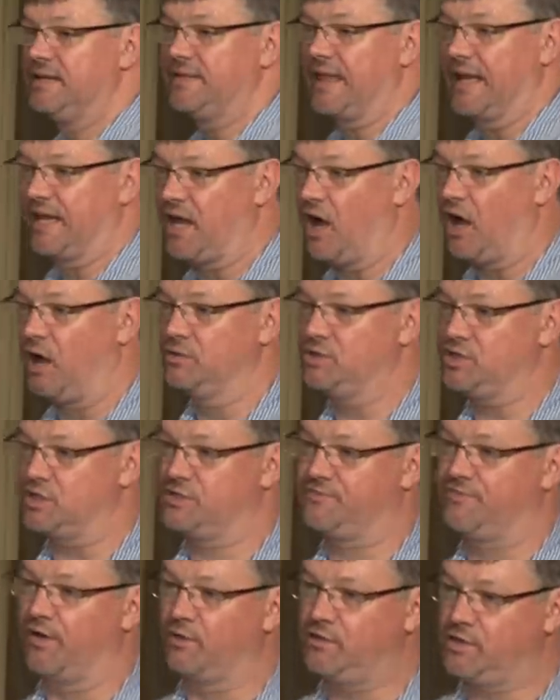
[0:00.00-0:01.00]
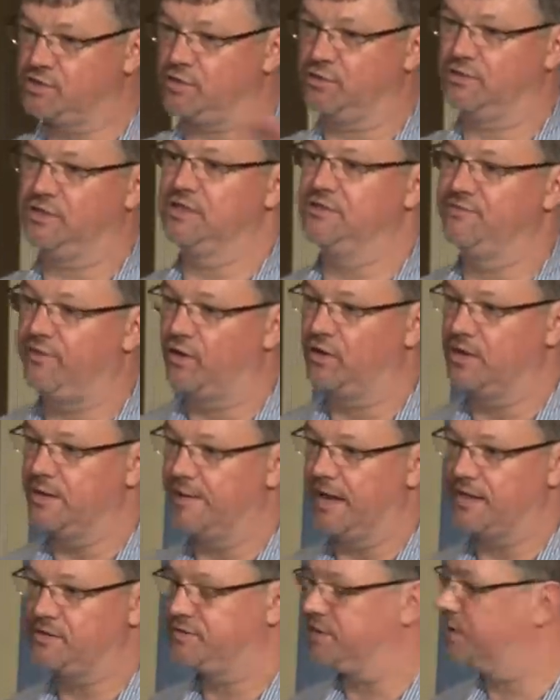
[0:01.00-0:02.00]
They can't just focus on these
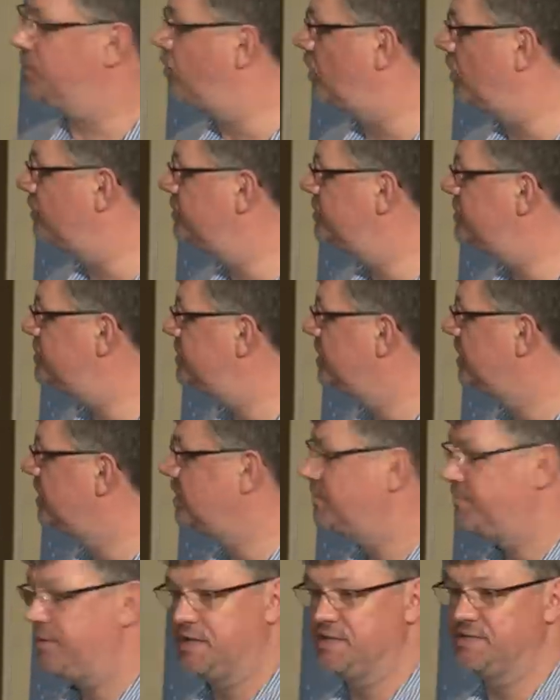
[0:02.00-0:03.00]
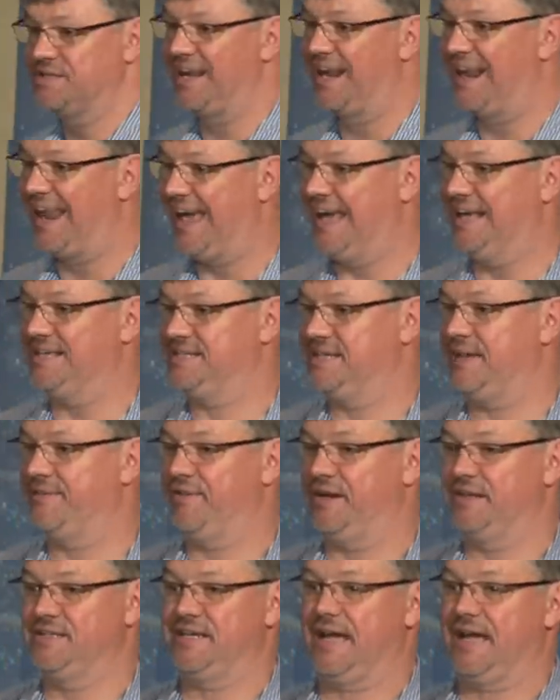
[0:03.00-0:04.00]
volumetric ones, because the layer
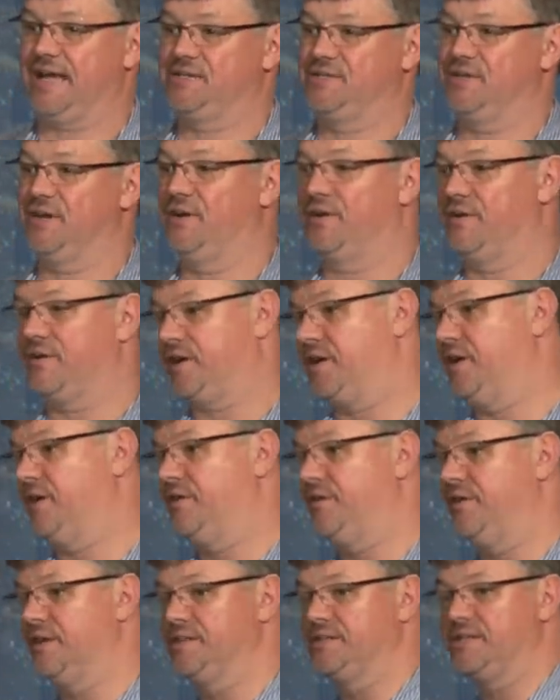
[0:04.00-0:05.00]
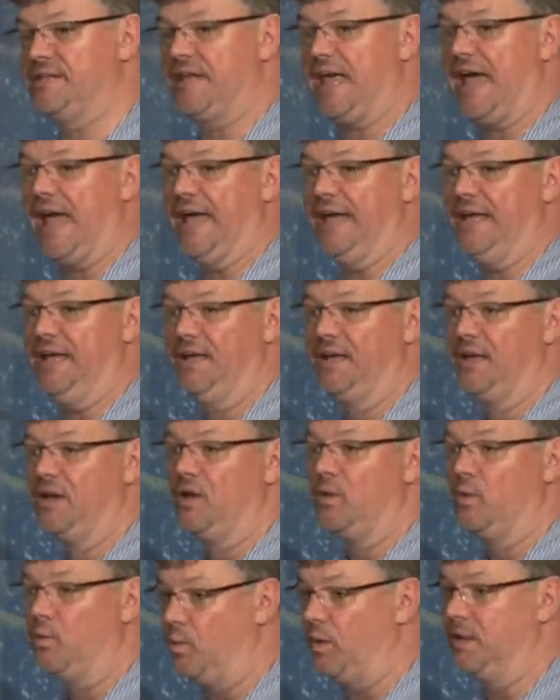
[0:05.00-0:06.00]
seven attacks that are occurring today
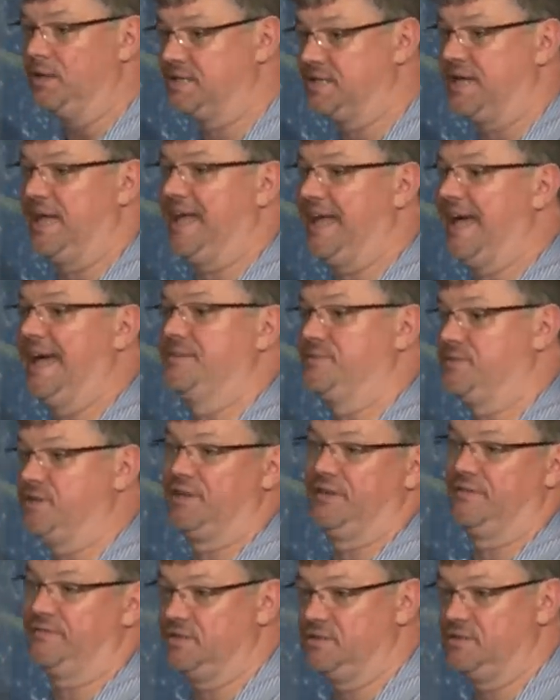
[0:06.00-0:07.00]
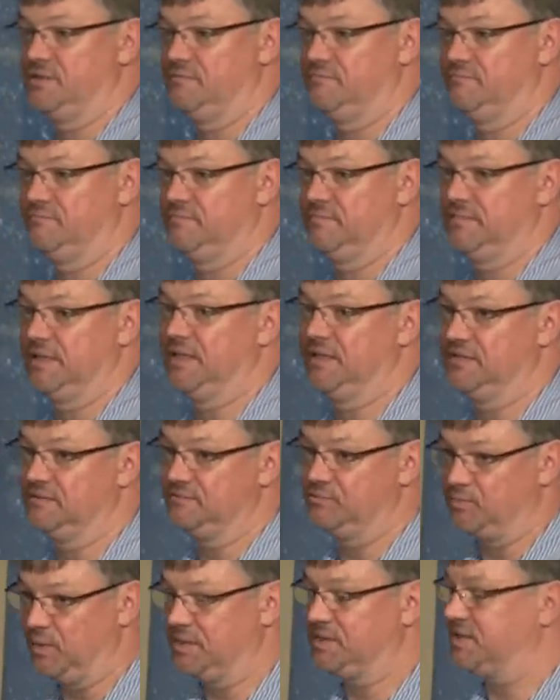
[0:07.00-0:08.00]
will take out servers
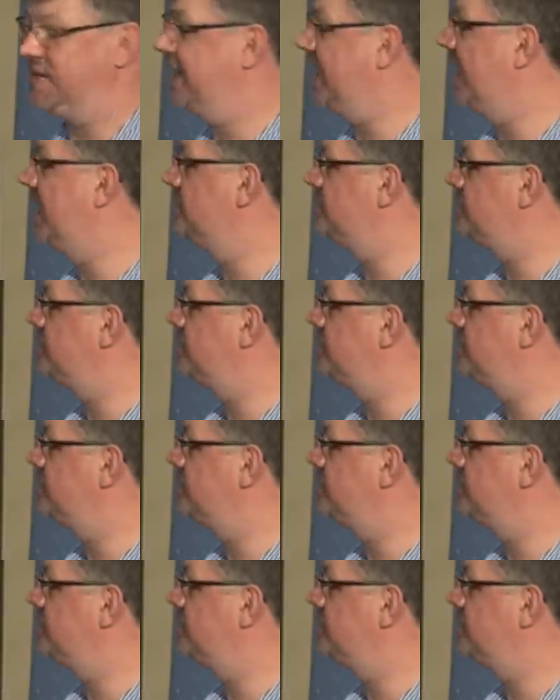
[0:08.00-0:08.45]
and will take out